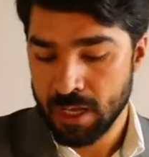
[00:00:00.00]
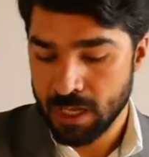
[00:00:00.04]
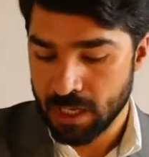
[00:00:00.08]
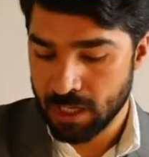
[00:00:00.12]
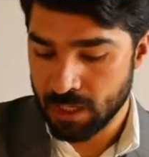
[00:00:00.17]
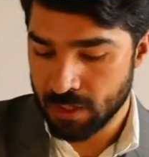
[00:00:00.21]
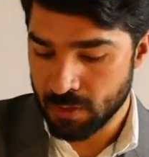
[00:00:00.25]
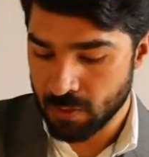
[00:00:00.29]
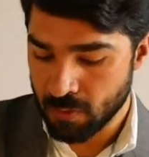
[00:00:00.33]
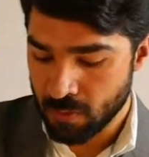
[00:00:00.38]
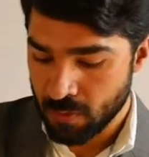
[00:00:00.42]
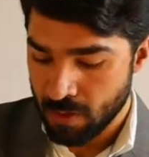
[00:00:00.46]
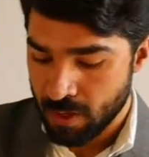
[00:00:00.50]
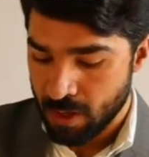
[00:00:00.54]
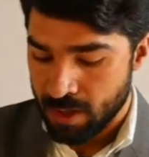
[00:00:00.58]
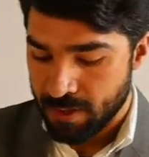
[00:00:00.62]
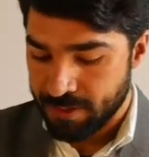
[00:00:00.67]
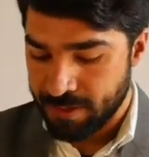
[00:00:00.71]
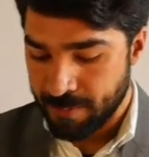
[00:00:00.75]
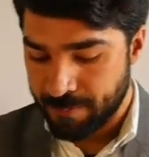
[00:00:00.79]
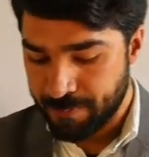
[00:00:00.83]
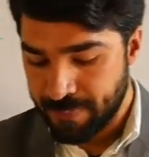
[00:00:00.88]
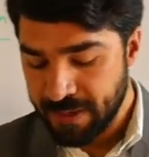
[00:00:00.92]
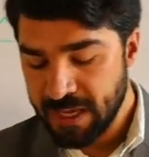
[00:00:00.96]
You know,
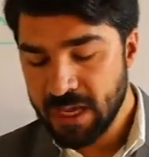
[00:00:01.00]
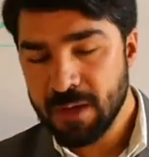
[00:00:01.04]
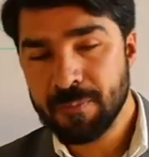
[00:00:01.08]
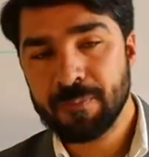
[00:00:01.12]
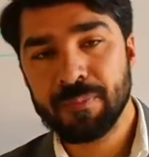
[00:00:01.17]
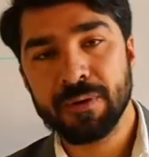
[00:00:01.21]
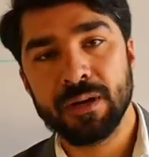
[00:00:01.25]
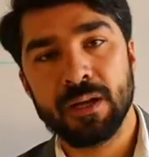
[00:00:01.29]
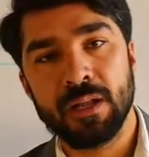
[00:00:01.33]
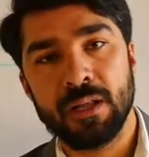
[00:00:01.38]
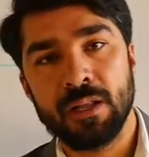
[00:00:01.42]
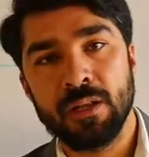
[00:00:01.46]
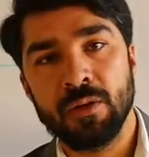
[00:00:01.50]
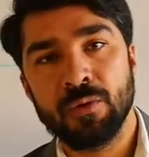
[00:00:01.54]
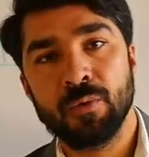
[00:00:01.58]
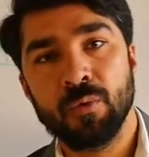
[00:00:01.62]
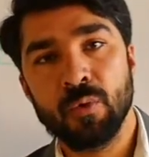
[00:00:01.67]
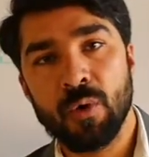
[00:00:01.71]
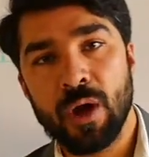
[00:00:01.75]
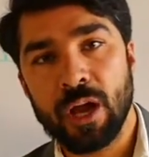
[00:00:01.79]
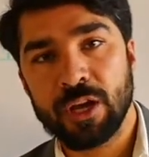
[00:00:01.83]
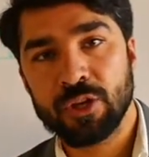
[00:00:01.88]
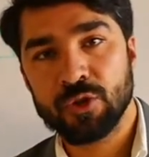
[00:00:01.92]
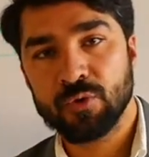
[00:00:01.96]
the people
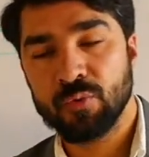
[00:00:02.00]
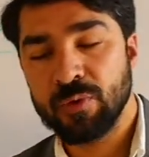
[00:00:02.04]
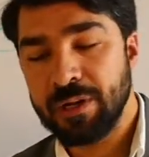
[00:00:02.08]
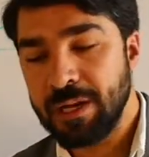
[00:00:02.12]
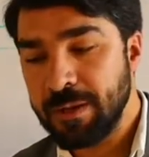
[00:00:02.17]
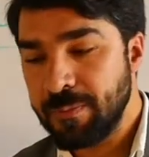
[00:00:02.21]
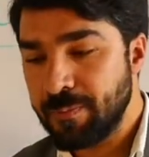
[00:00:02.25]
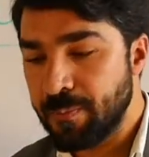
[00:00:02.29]
who actually